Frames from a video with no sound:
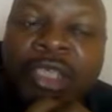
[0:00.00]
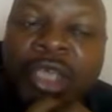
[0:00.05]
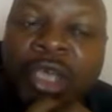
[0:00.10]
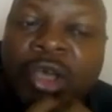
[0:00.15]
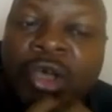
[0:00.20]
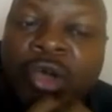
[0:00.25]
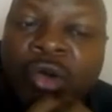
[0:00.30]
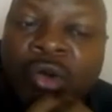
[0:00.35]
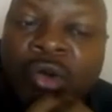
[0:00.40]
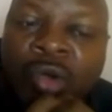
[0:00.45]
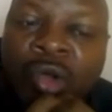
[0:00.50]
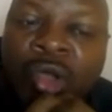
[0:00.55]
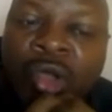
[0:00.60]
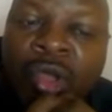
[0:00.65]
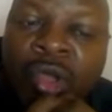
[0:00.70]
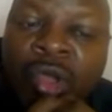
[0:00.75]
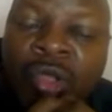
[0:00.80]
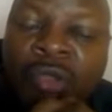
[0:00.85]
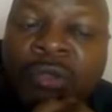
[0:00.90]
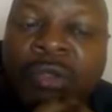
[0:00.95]
So
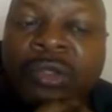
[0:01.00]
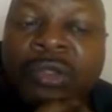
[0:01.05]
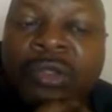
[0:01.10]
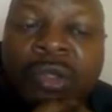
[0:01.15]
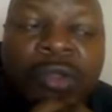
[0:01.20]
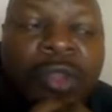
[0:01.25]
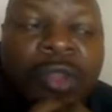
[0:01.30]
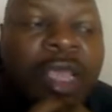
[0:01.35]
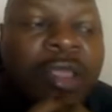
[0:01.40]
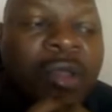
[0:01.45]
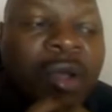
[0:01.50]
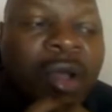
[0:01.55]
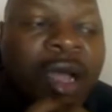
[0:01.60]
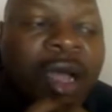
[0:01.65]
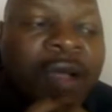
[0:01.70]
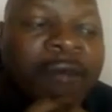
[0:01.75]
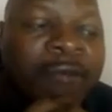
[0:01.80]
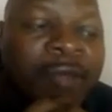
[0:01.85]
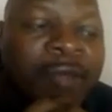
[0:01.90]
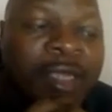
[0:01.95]
there you
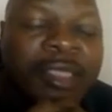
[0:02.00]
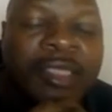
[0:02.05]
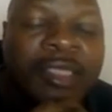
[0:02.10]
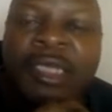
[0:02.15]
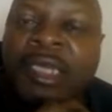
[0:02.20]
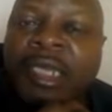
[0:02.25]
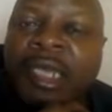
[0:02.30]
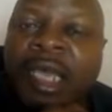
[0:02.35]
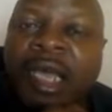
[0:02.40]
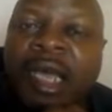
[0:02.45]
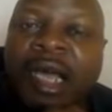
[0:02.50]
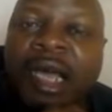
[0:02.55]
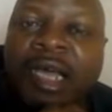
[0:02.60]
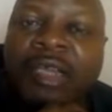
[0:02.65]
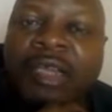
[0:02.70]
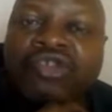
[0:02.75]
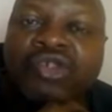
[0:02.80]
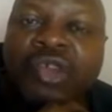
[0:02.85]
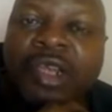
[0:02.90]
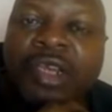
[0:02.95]
have it.
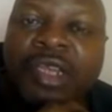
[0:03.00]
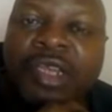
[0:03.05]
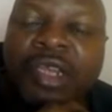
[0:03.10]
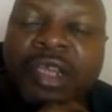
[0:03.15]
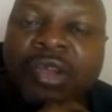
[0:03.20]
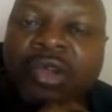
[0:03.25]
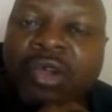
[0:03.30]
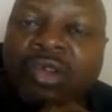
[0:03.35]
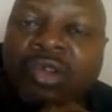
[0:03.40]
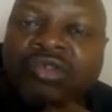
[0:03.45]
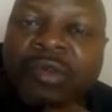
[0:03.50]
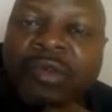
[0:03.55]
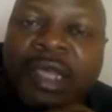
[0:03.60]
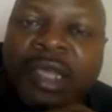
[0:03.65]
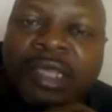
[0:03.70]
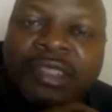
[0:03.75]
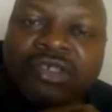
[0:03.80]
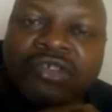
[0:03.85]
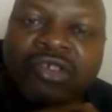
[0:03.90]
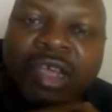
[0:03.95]
Trading the
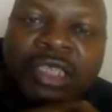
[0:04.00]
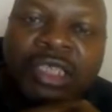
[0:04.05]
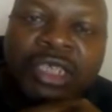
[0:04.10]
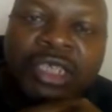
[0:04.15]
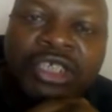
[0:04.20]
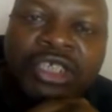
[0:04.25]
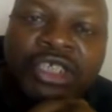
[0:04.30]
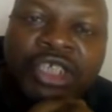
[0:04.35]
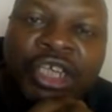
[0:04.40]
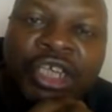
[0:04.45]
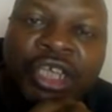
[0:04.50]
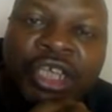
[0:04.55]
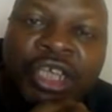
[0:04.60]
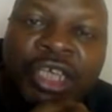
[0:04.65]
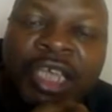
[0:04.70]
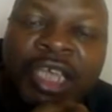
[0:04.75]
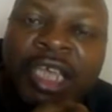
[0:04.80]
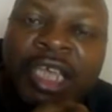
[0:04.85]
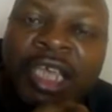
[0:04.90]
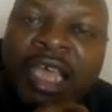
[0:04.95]
contrarian
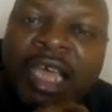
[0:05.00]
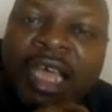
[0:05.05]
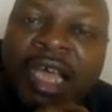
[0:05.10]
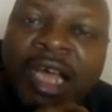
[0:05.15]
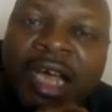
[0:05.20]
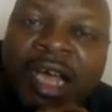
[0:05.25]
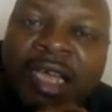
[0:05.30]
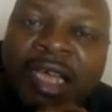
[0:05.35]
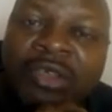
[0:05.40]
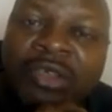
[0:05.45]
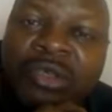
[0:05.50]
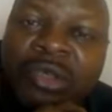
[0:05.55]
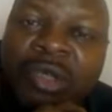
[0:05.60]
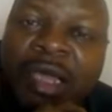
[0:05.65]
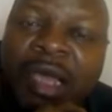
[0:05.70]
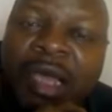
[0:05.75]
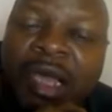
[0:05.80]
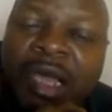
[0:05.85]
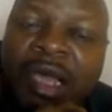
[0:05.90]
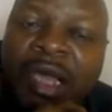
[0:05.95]
strategy
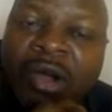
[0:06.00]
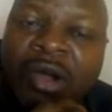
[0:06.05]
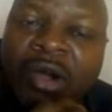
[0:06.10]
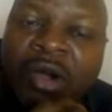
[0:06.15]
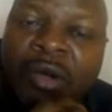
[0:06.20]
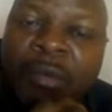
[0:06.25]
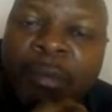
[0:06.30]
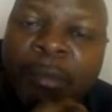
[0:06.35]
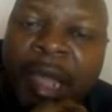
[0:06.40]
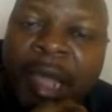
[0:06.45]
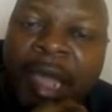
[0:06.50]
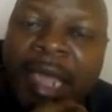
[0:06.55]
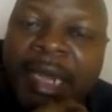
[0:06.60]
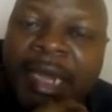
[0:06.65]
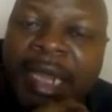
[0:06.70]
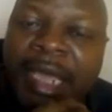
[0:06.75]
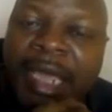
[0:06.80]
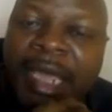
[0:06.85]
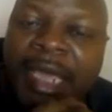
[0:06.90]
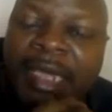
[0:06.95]
on
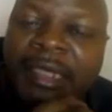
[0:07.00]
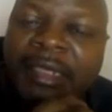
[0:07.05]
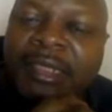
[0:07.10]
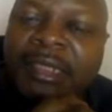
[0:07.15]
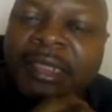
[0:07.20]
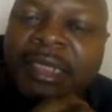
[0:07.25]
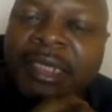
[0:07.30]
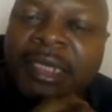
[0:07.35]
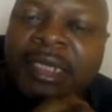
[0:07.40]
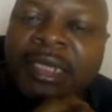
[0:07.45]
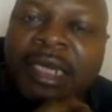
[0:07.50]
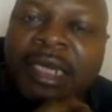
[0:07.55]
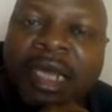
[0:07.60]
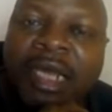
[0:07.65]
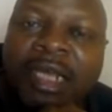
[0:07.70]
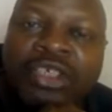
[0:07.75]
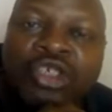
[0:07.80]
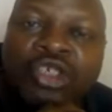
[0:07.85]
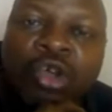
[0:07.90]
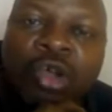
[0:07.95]
Binance.
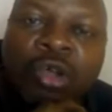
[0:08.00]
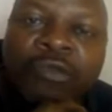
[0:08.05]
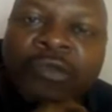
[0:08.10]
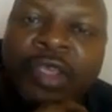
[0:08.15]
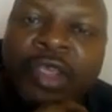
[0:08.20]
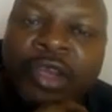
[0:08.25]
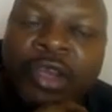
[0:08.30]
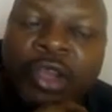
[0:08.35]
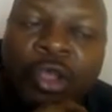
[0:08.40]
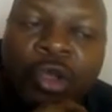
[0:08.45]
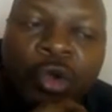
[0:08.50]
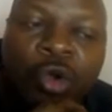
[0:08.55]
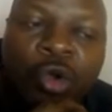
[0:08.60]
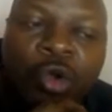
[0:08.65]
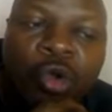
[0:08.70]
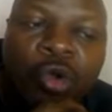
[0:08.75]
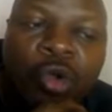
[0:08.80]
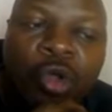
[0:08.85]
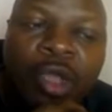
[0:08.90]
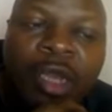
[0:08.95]
Short
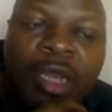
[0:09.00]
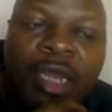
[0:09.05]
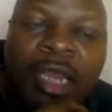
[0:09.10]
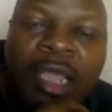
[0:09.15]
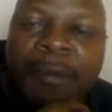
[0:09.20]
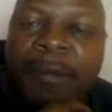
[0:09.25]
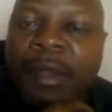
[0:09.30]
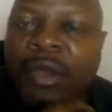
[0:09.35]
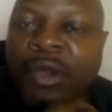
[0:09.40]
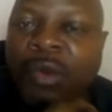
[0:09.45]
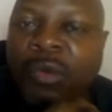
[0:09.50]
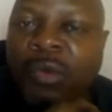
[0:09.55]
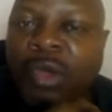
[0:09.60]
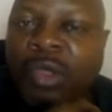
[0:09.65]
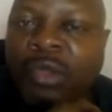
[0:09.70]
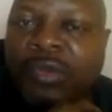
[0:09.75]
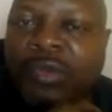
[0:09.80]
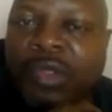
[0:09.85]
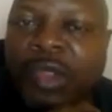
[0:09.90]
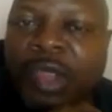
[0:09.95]
video. Let me know
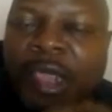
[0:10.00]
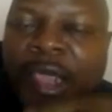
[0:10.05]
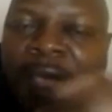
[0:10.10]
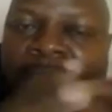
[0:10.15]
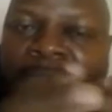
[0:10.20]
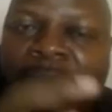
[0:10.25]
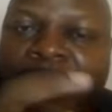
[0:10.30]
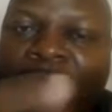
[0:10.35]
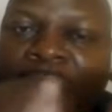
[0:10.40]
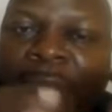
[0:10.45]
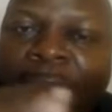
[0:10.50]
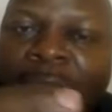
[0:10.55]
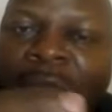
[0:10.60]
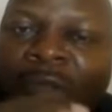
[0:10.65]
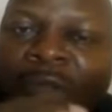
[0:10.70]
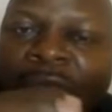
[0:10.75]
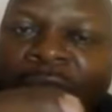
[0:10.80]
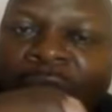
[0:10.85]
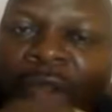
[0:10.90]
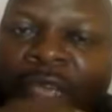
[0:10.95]
what you think. I know the
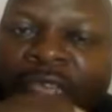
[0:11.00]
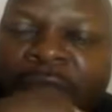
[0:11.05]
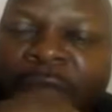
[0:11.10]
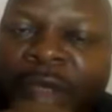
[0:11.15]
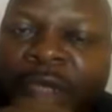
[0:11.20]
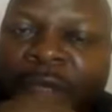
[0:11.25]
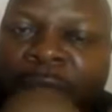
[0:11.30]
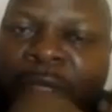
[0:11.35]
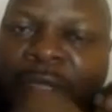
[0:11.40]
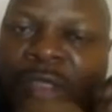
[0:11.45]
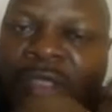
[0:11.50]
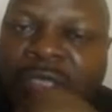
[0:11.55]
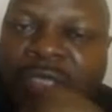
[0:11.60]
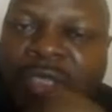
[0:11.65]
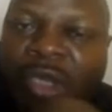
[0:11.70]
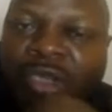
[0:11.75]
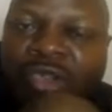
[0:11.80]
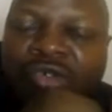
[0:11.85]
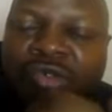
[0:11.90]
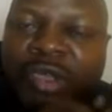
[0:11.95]
video has been a bit
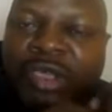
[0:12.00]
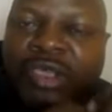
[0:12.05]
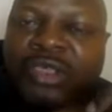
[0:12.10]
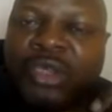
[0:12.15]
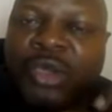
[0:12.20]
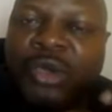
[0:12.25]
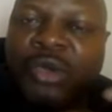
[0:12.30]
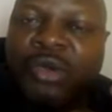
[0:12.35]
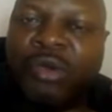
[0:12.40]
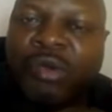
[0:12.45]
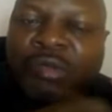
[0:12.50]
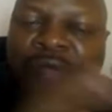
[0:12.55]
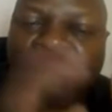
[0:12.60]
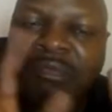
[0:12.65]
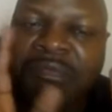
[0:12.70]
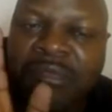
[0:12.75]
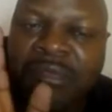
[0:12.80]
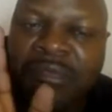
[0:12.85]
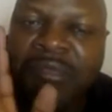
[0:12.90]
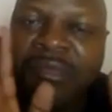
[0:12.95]
stuttering, so
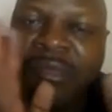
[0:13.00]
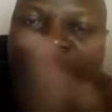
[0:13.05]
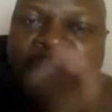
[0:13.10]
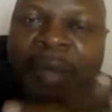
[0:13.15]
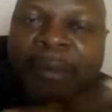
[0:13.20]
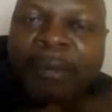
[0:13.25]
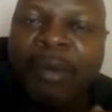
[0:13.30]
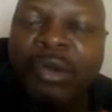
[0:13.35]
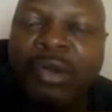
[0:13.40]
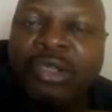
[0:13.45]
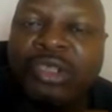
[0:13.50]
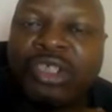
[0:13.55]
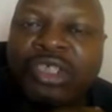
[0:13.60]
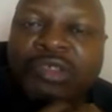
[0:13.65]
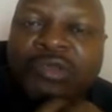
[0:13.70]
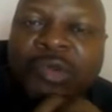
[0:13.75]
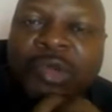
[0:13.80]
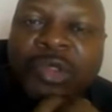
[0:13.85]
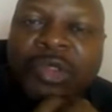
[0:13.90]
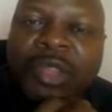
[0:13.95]

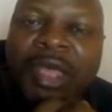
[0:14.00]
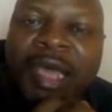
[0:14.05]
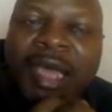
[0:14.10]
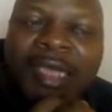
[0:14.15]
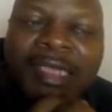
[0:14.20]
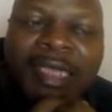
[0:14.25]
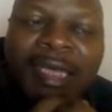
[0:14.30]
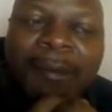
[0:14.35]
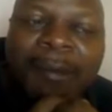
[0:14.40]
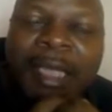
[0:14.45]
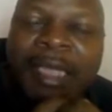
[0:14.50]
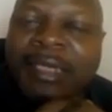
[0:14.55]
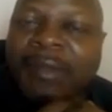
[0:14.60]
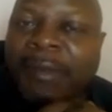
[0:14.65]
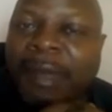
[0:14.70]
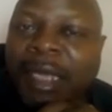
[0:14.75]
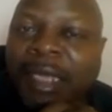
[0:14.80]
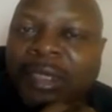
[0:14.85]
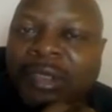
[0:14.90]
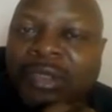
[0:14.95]
apologies for that. I'm
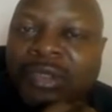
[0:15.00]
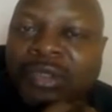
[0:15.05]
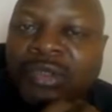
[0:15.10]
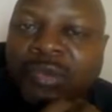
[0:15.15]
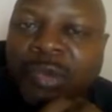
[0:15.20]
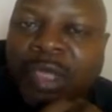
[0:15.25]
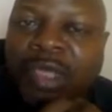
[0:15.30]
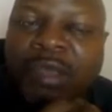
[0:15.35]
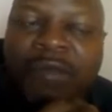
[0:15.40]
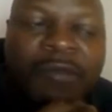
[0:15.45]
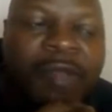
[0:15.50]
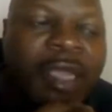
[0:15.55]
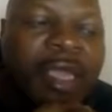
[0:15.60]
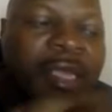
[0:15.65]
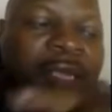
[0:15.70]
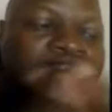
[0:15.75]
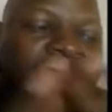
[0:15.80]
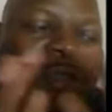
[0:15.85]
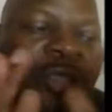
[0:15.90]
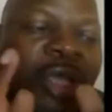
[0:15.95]
getting back in the swing of
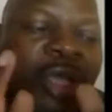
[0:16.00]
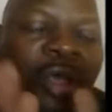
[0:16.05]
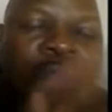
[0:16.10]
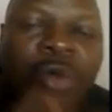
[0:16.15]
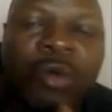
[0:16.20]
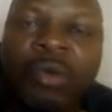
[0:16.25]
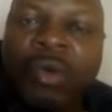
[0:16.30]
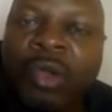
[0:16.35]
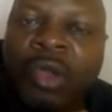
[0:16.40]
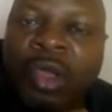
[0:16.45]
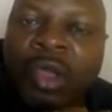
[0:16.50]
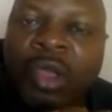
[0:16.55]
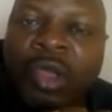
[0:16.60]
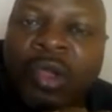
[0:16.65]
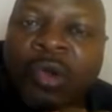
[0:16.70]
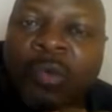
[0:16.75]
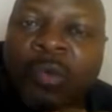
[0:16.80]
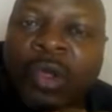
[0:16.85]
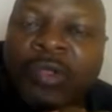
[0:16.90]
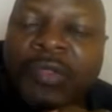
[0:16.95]
it. So
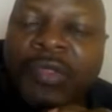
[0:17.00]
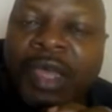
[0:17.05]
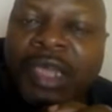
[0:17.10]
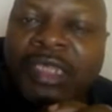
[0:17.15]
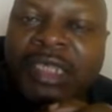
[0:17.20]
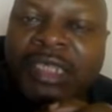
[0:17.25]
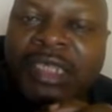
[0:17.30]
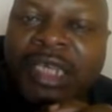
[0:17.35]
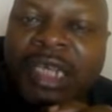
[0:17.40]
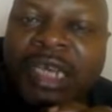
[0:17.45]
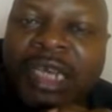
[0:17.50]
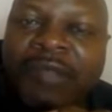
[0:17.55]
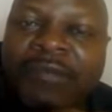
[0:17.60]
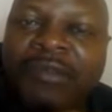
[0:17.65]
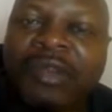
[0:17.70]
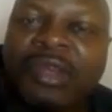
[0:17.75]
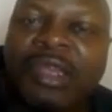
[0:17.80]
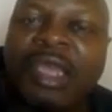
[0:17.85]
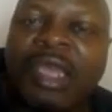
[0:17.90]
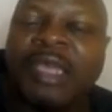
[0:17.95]
with that, I shall
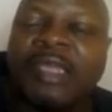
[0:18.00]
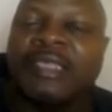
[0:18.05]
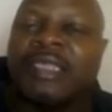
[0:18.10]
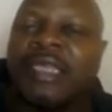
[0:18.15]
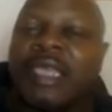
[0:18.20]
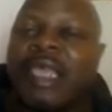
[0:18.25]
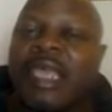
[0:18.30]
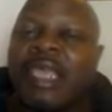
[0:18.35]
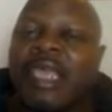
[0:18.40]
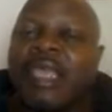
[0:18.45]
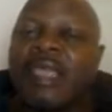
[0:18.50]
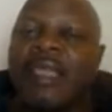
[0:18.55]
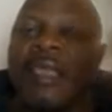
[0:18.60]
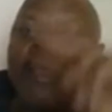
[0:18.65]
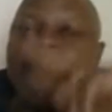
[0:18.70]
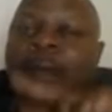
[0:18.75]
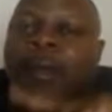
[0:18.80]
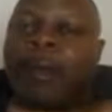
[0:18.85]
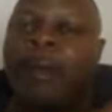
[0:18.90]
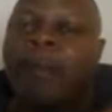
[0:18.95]
leave you there and say
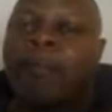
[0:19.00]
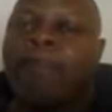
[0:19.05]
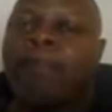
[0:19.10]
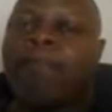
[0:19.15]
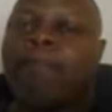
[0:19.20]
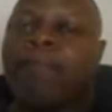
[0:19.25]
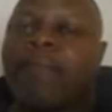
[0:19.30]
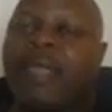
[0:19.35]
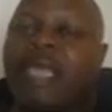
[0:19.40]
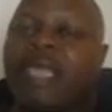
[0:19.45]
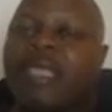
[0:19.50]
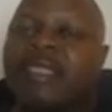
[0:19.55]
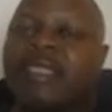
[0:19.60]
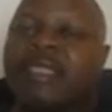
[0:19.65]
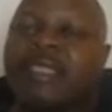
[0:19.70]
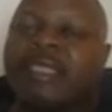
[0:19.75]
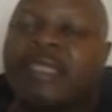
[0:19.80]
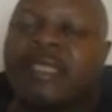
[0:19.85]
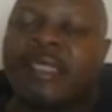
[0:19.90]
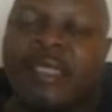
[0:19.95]

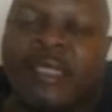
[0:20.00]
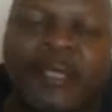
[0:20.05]
peace.